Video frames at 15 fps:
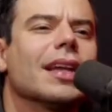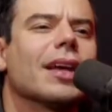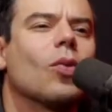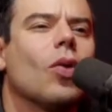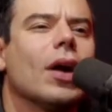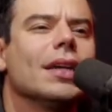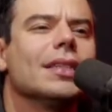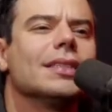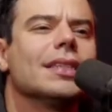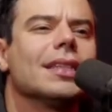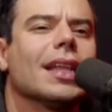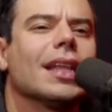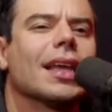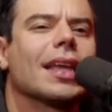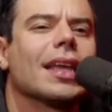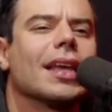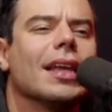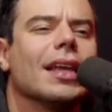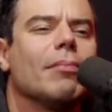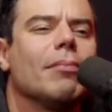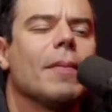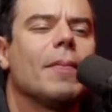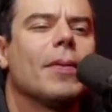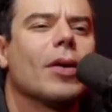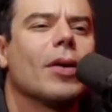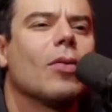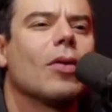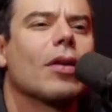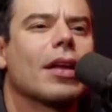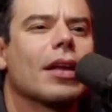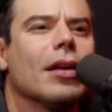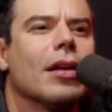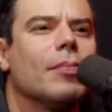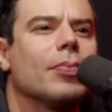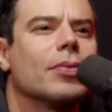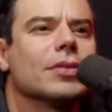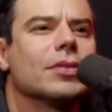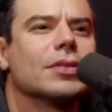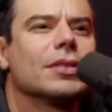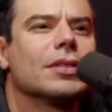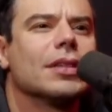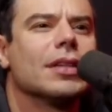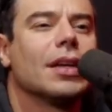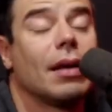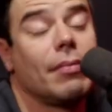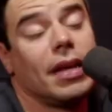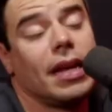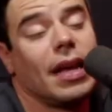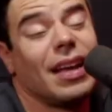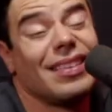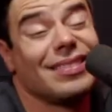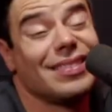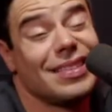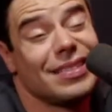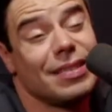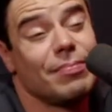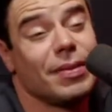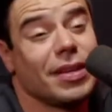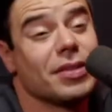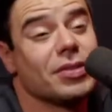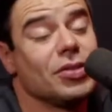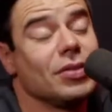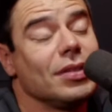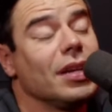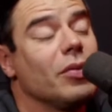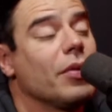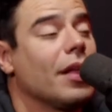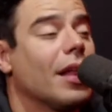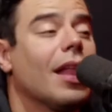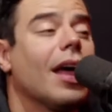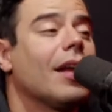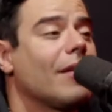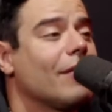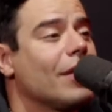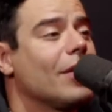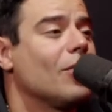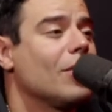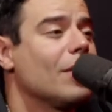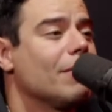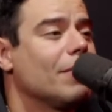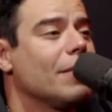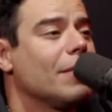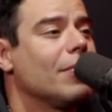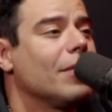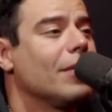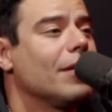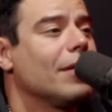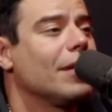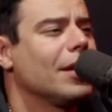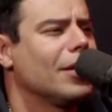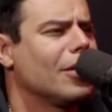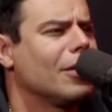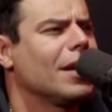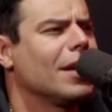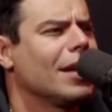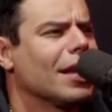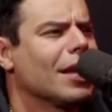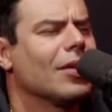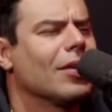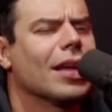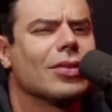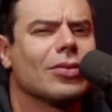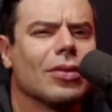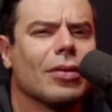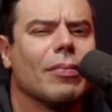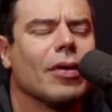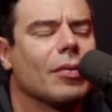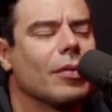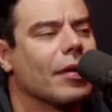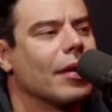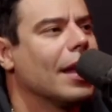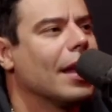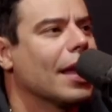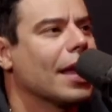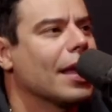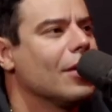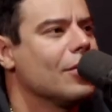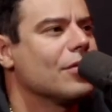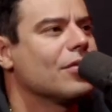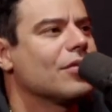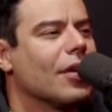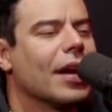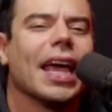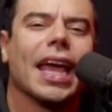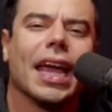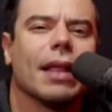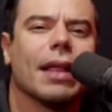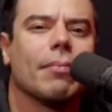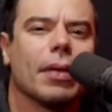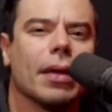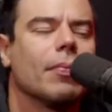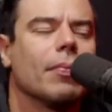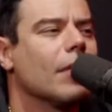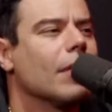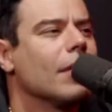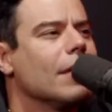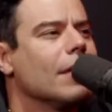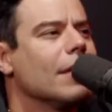Like, why is it like people that work in airports? I mean, is it because you deal with a lot of annoying people? You know what I mean? Like, you get to the point where like you just start hating people